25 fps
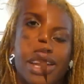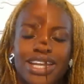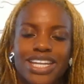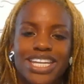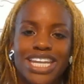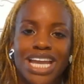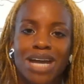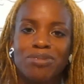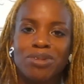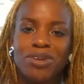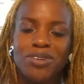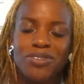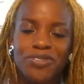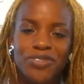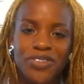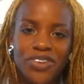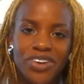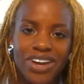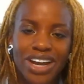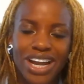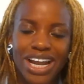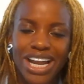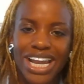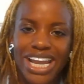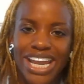Now,
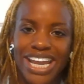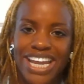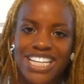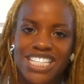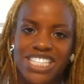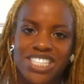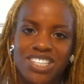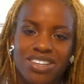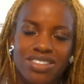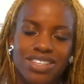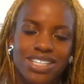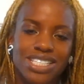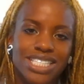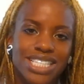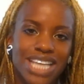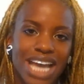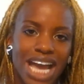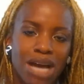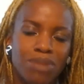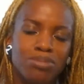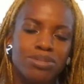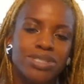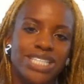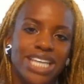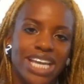before I answer the
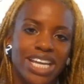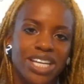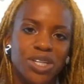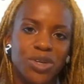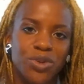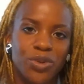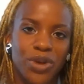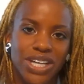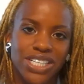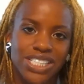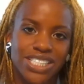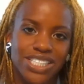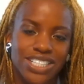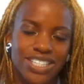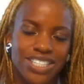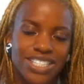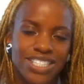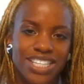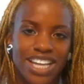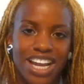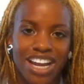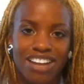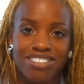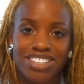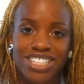top 10
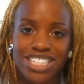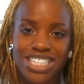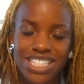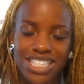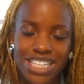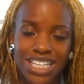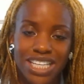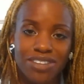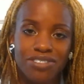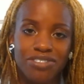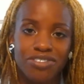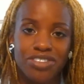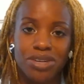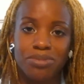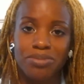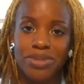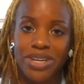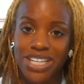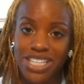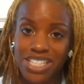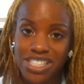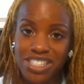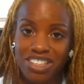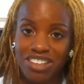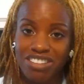questions I received from
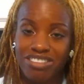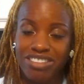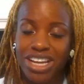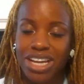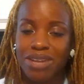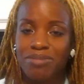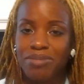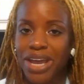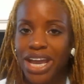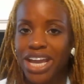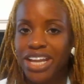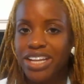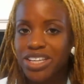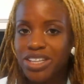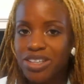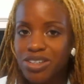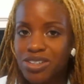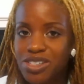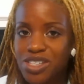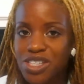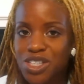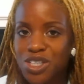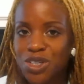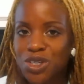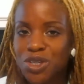Instagram and
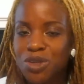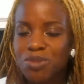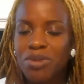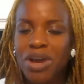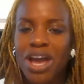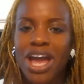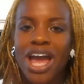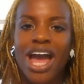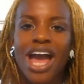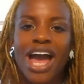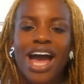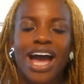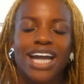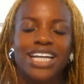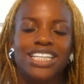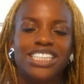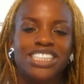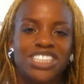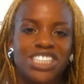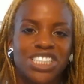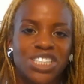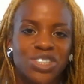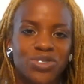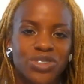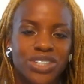YouTube, I
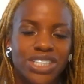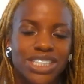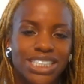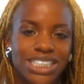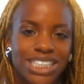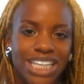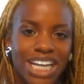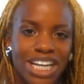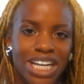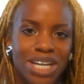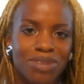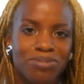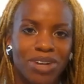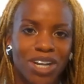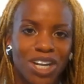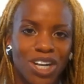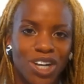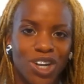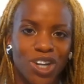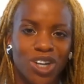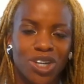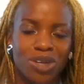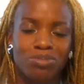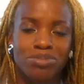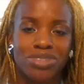just want to shout out my
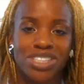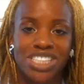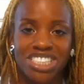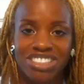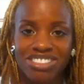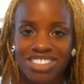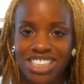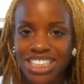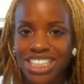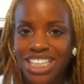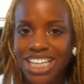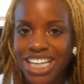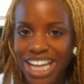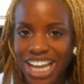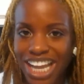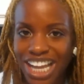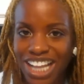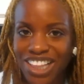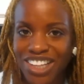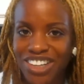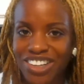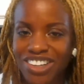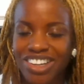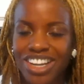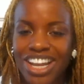girl Patricia
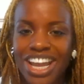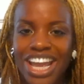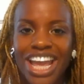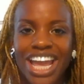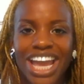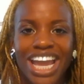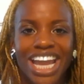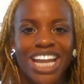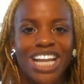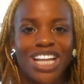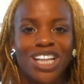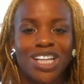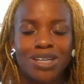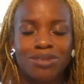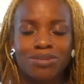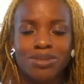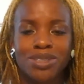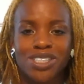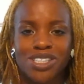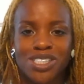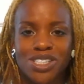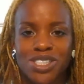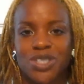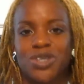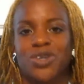Keller in Global
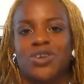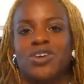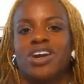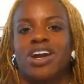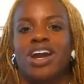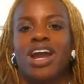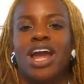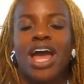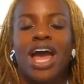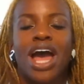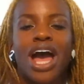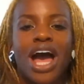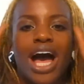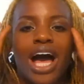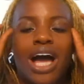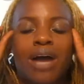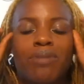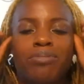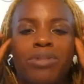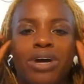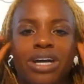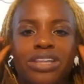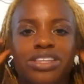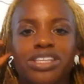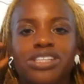Couture. I
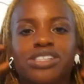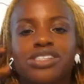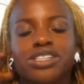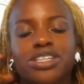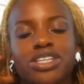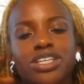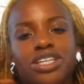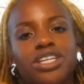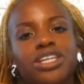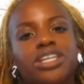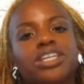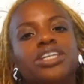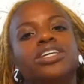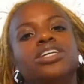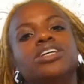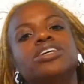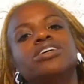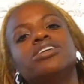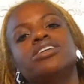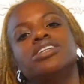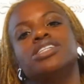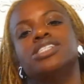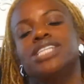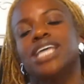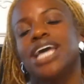bought these
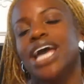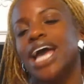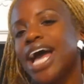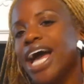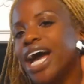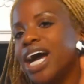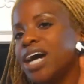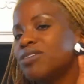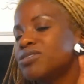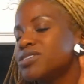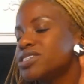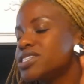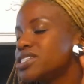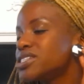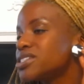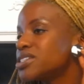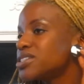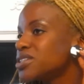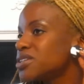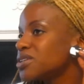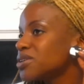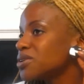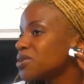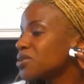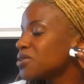cutest
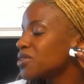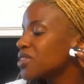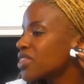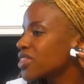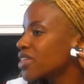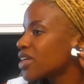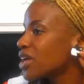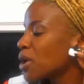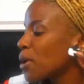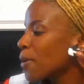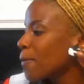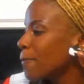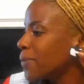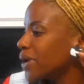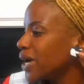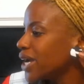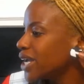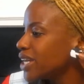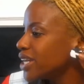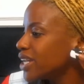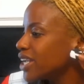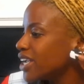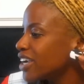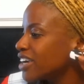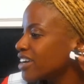houndstooth
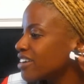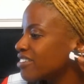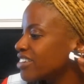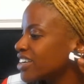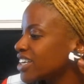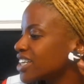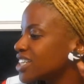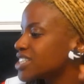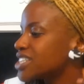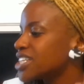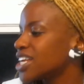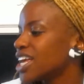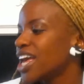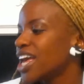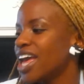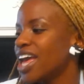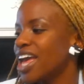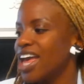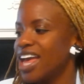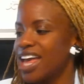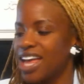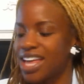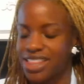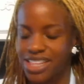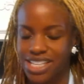button earrings
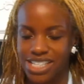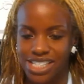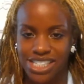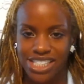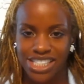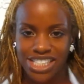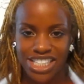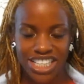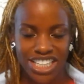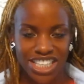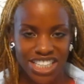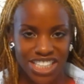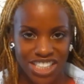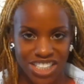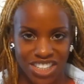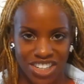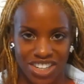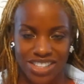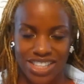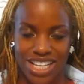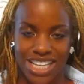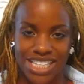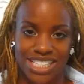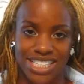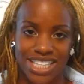and this
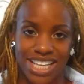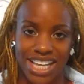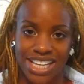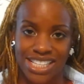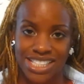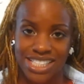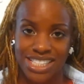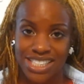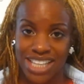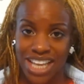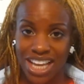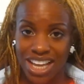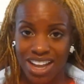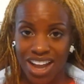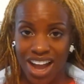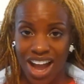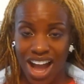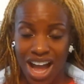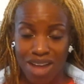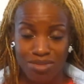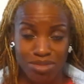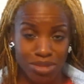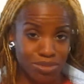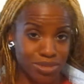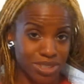t-shirt that says "Stay
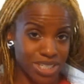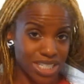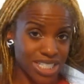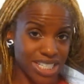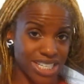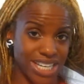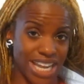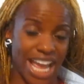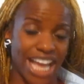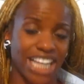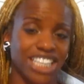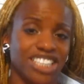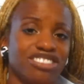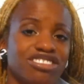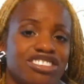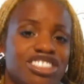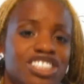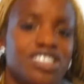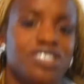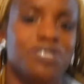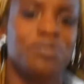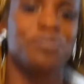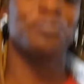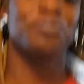calm, I'm just natural"